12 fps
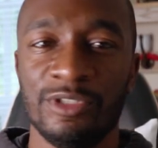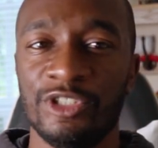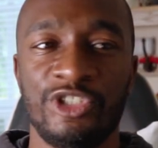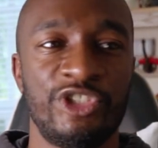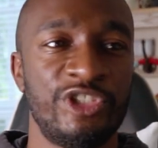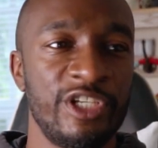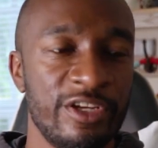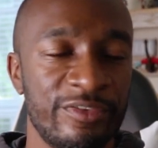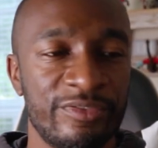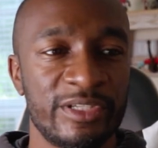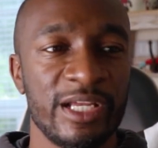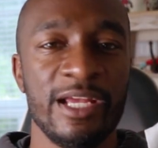
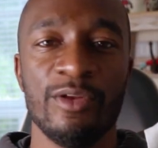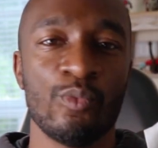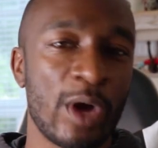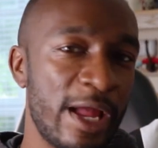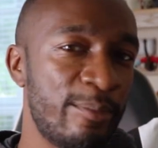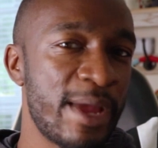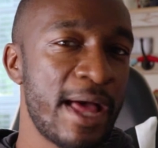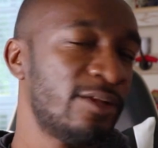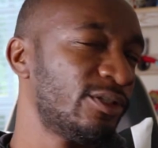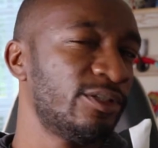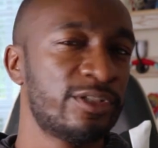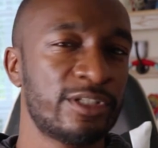shift in white
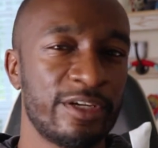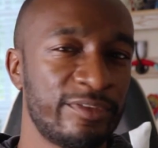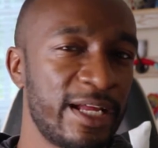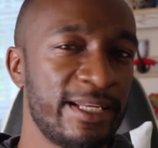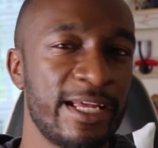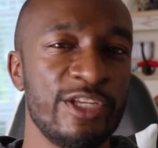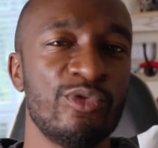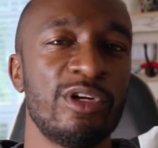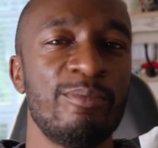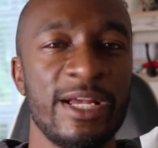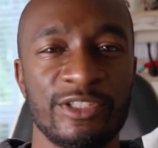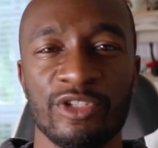balance and stuff like that. You want
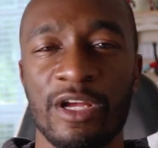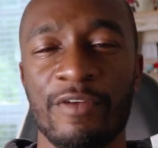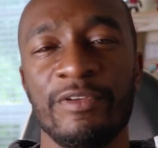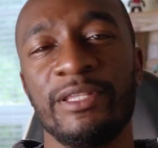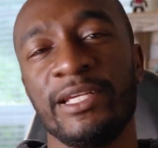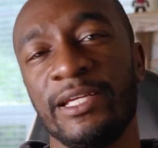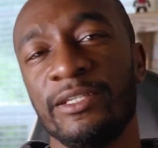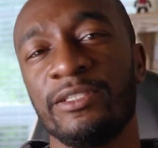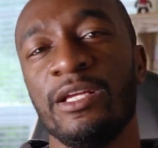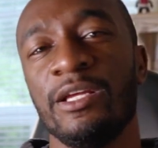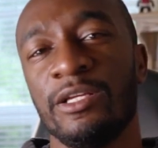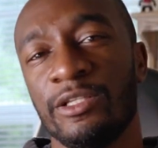to make sure everything
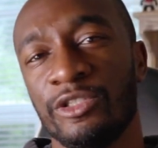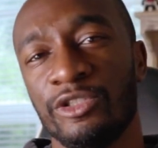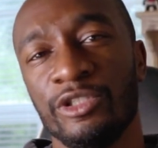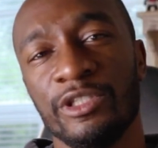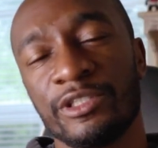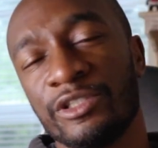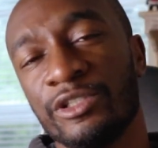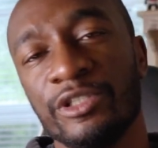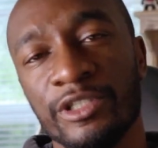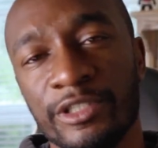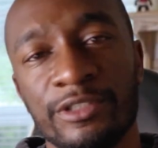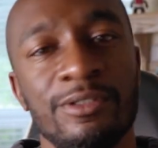looks
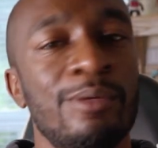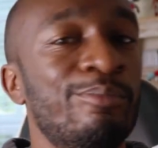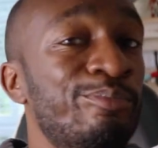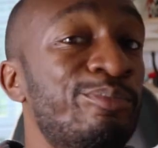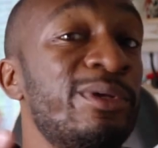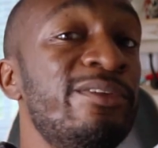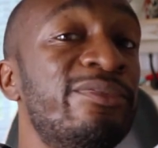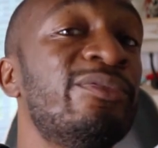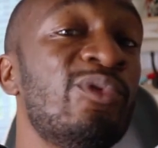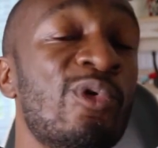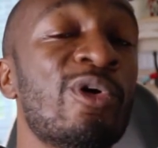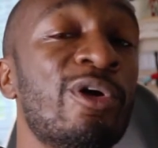good
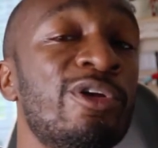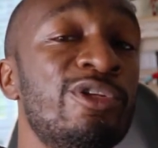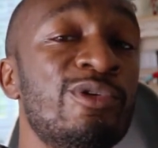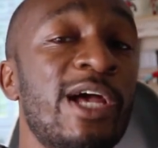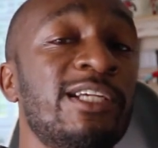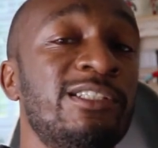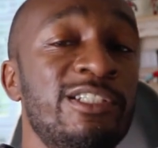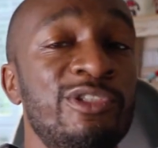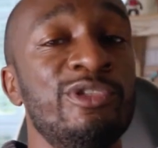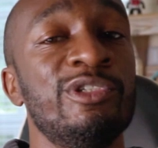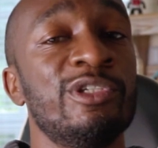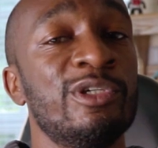before you actually
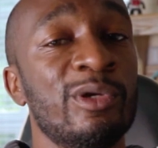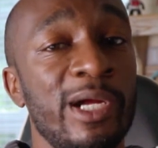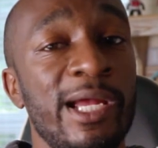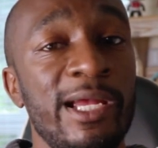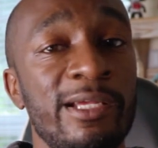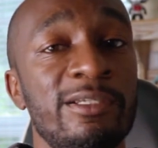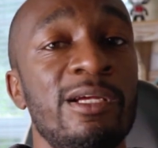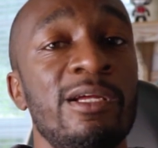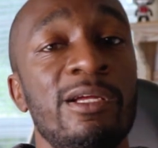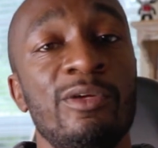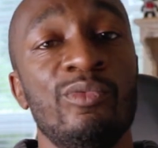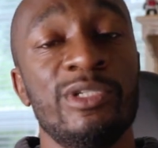do your grade,
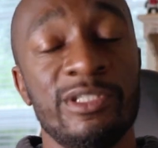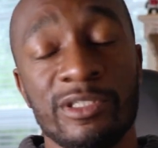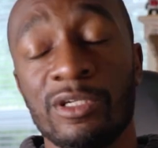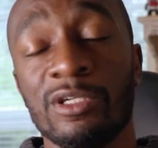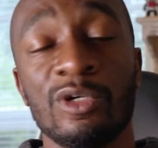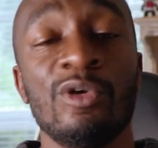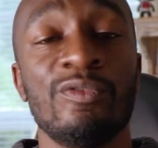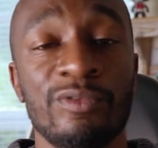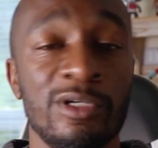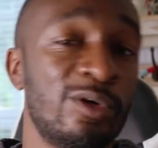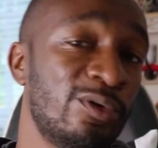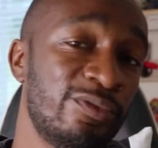which is going to go over
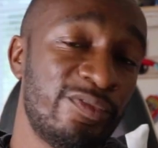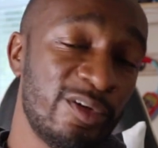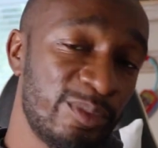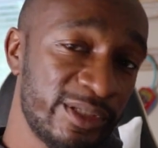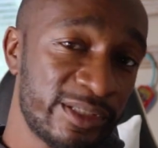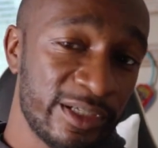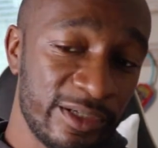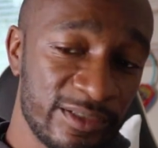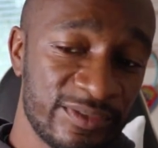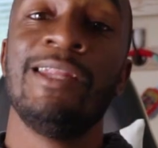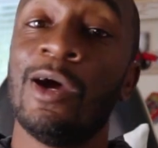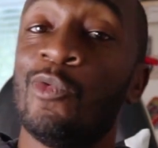the whole film
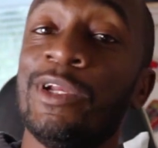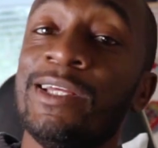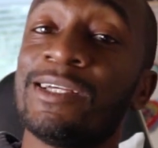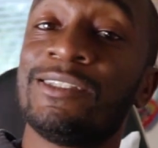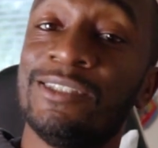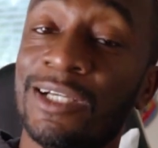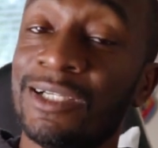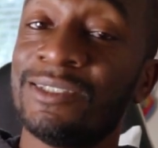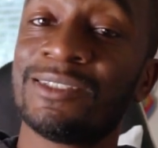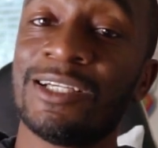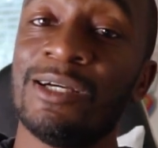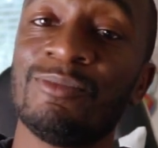itself. Now when it
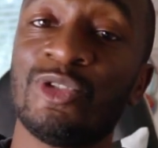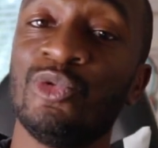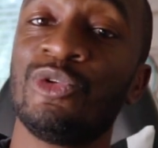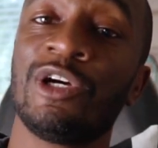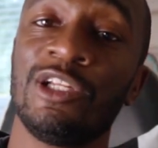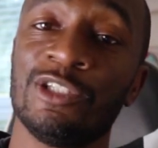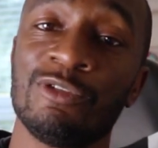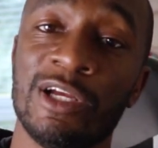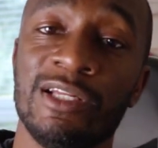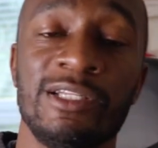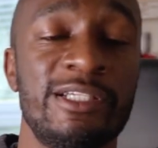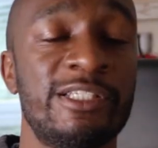does come to color
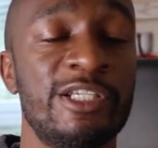grading, let's